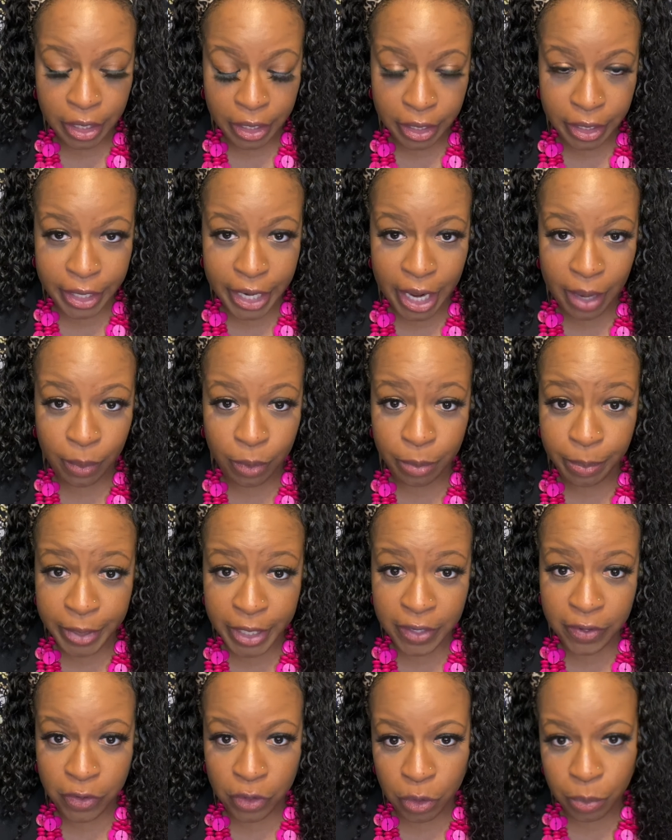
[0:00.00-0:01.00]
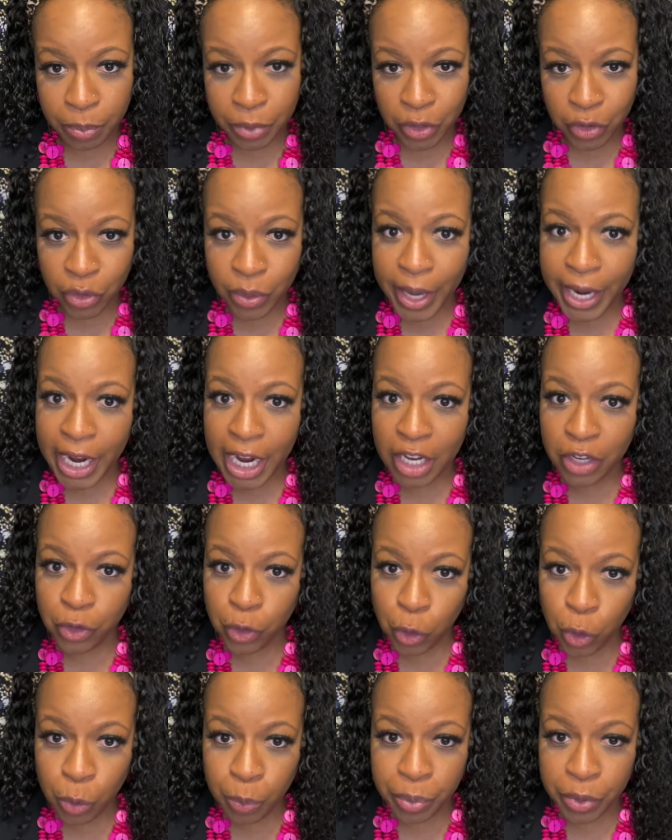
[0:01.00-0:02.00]
that would be super. So I got
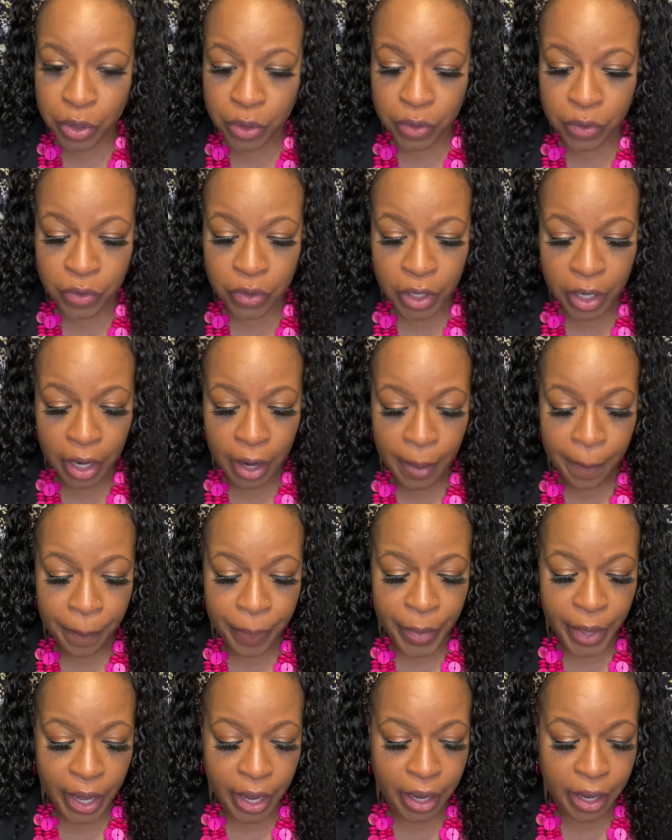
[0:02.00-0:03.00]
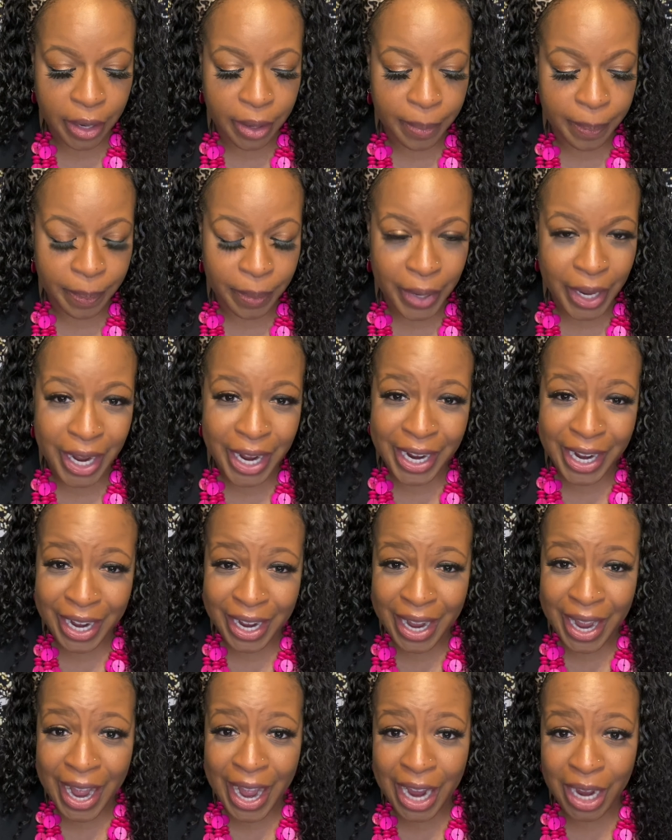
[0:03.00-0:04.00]
supers. I
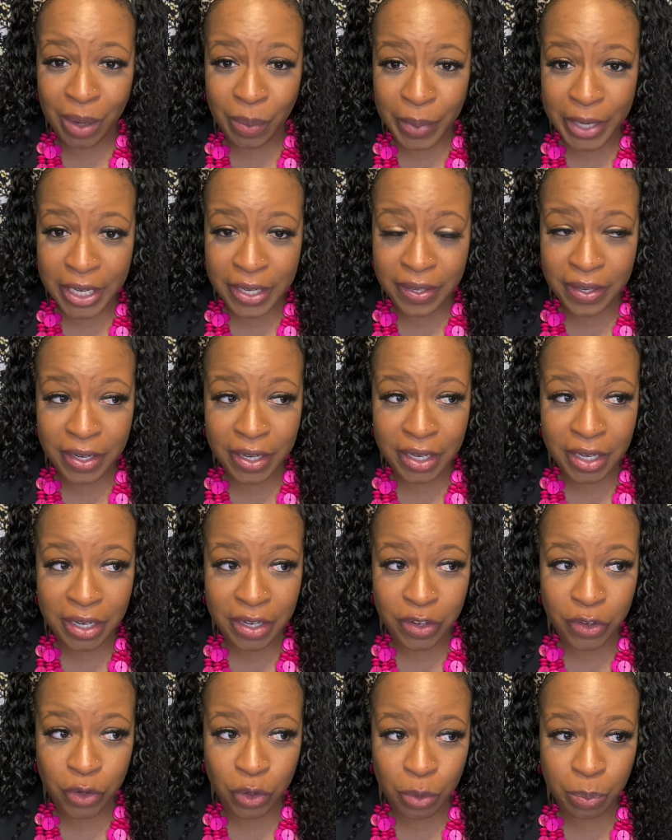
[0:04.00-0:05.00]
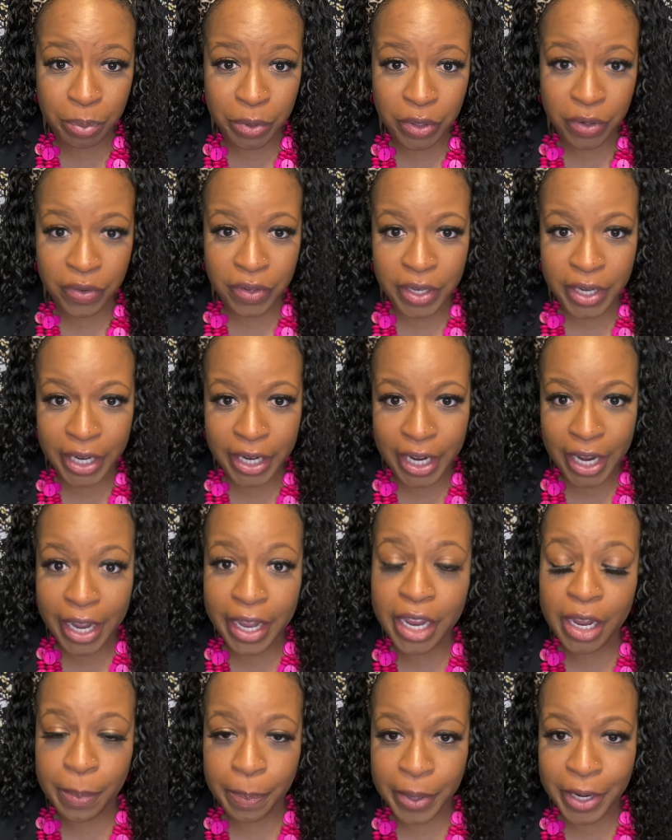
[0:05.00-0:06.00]
got high-waisted supers and I got
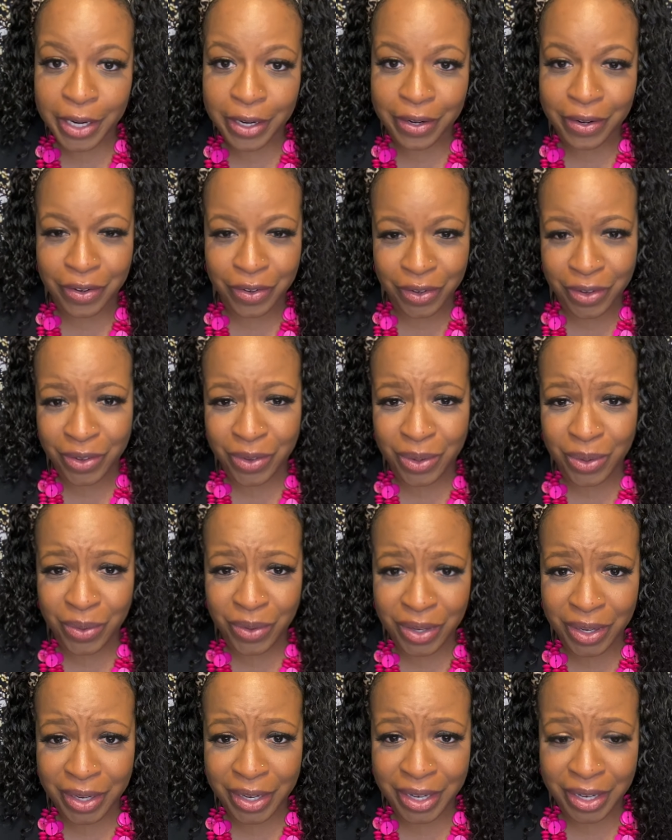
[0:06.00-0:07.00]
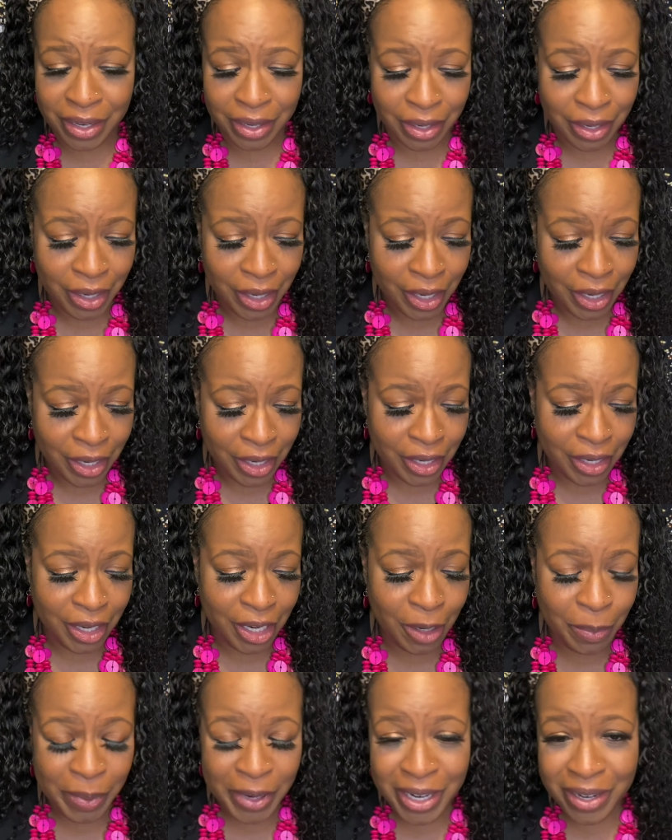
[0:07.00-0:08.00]
hip huggers because those are like, the
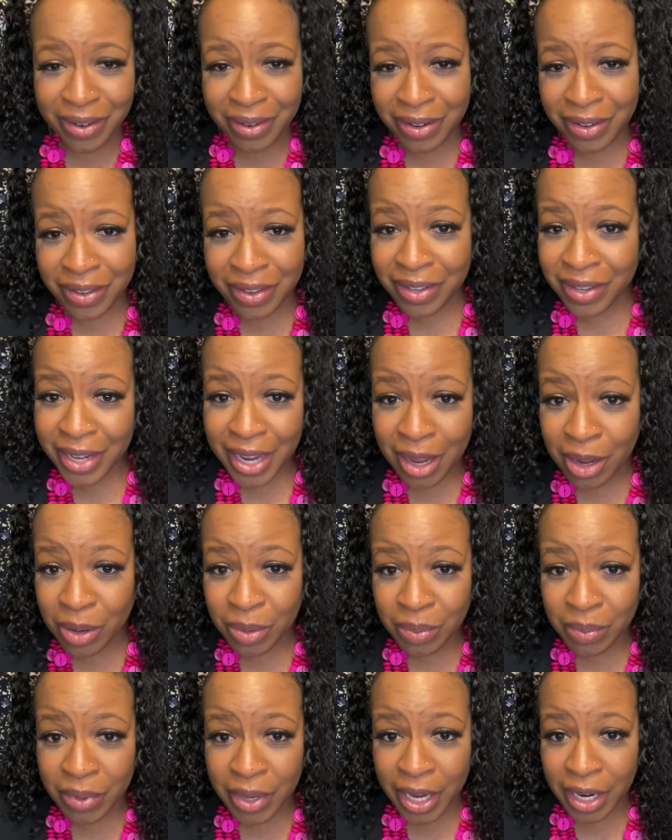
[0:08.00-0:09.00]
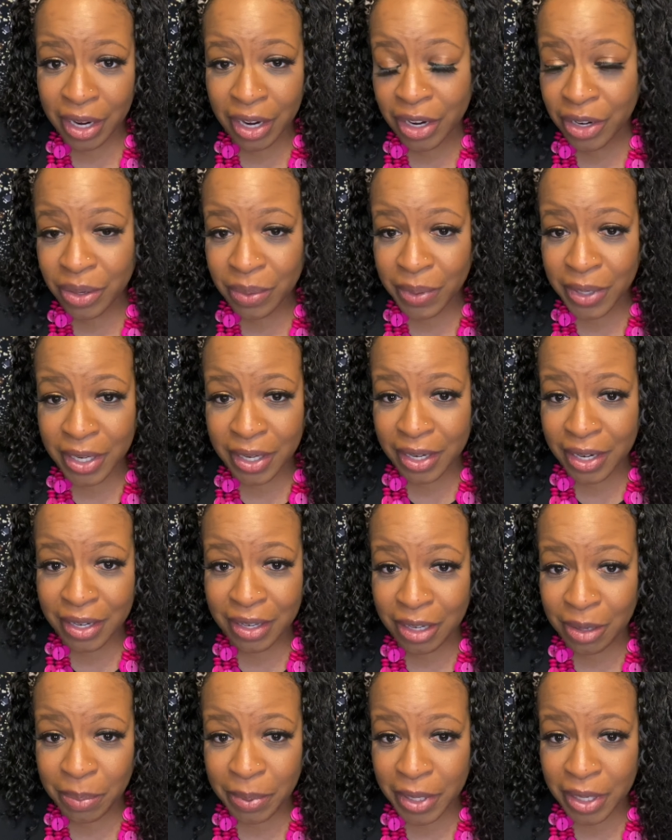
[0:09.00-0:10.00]
hip hugger is the style like underwear that I
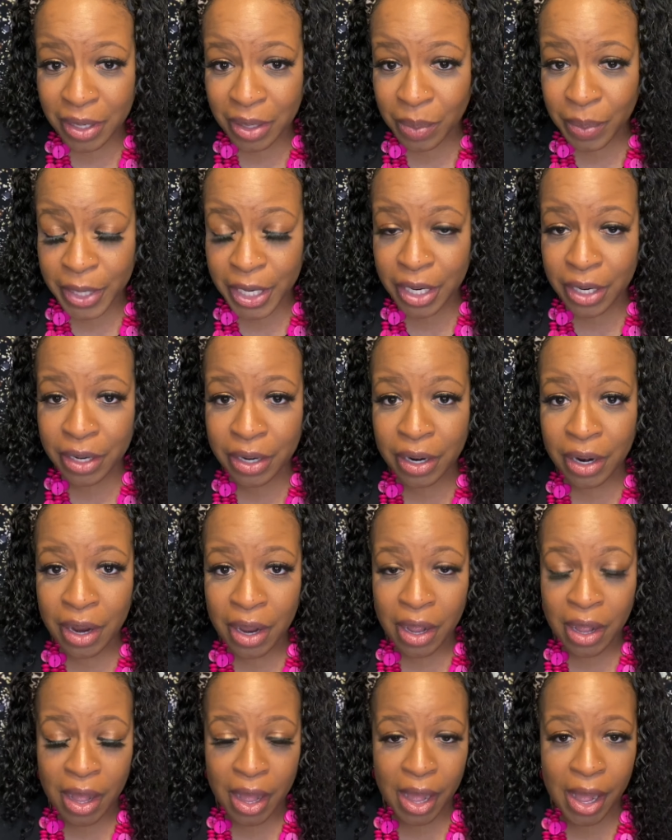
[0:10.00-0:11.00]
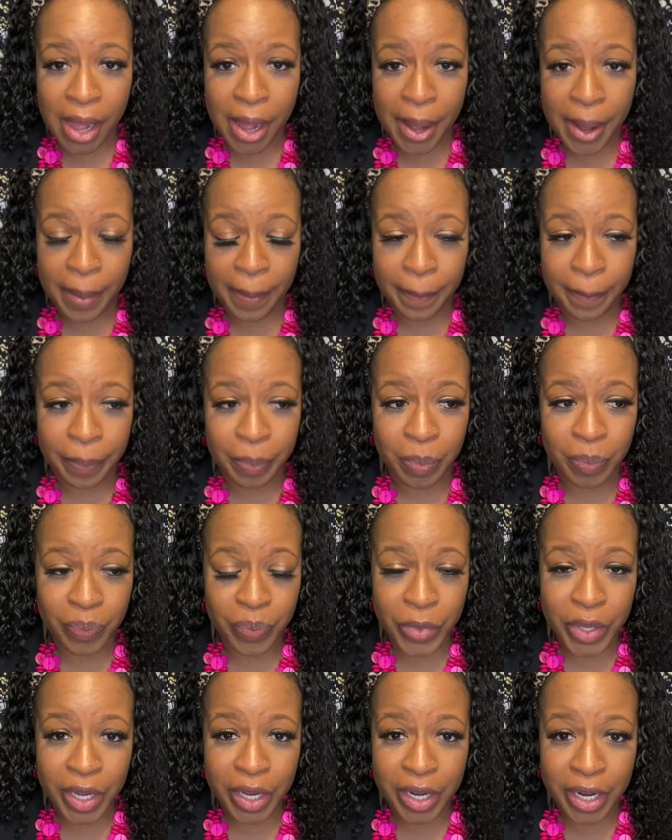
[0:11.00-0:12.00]
typically wear. And
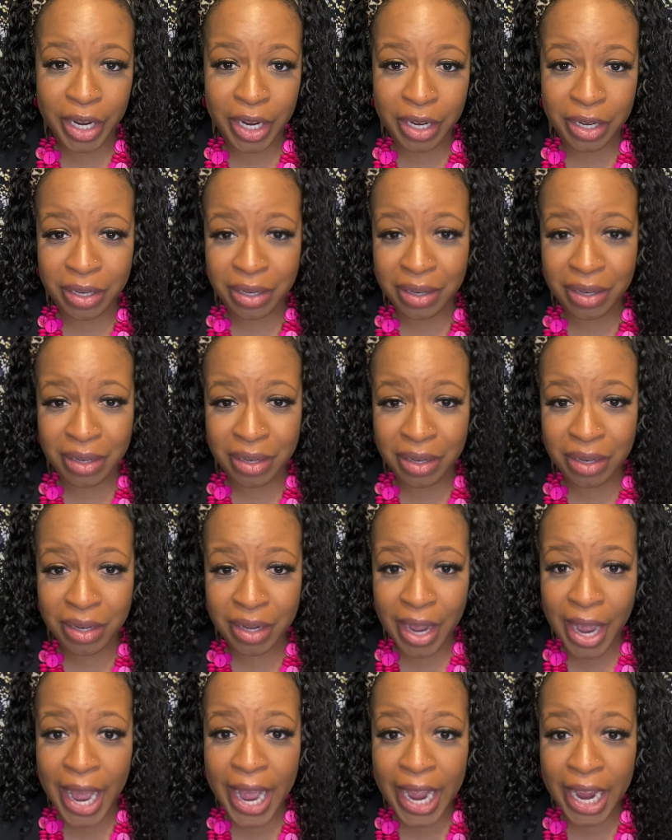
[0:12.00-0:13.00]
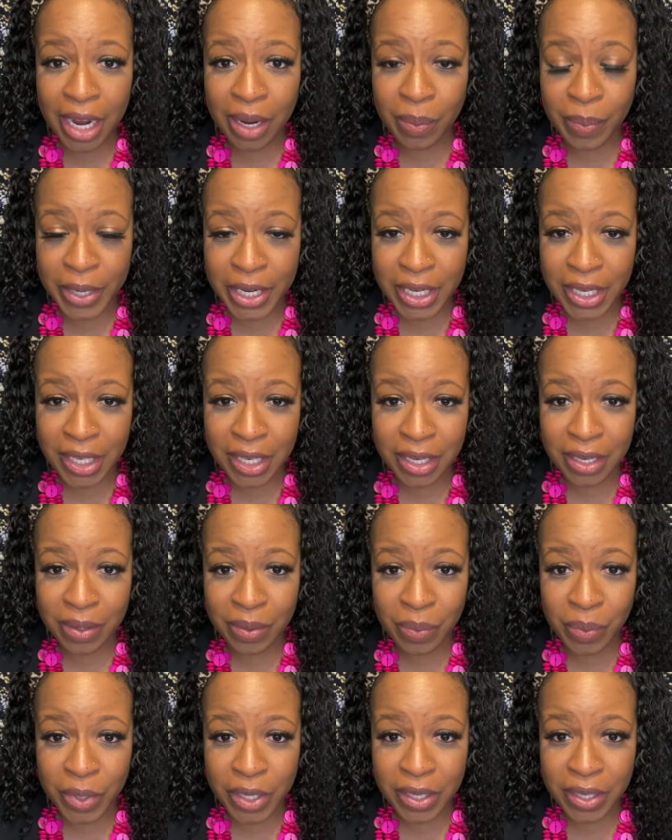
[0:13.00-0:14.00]
the high waist
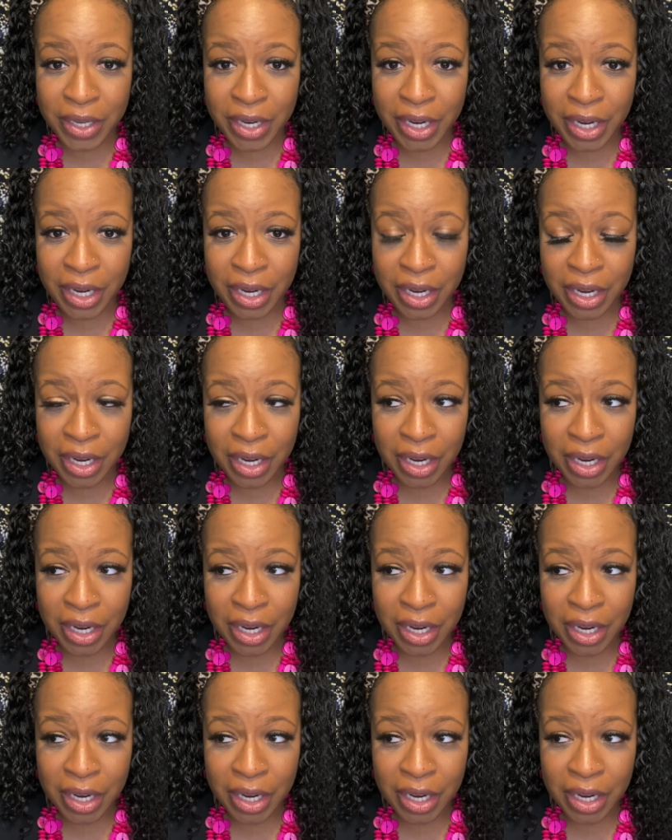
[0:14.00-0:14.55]
was like,